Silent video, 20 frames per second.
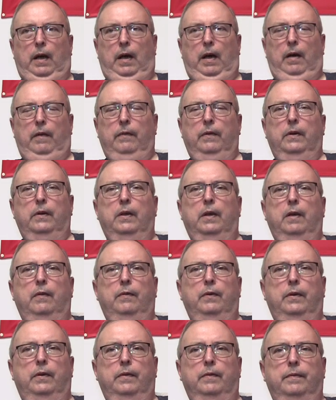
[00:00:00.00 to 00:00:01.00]
I'm going to give
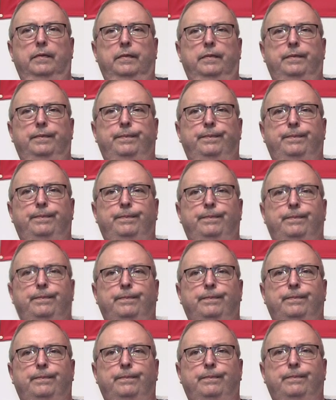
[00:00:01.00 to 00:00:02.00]
you
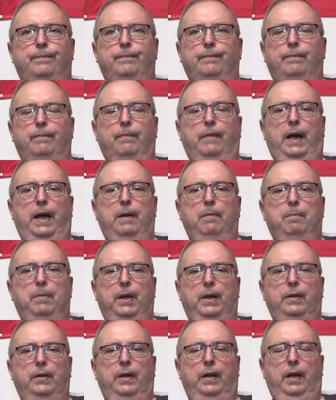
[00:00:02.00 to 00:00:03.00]
my
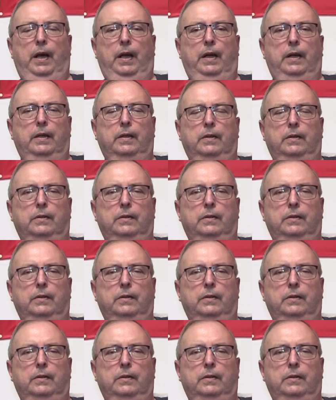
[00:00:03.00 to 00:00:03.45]
opinion on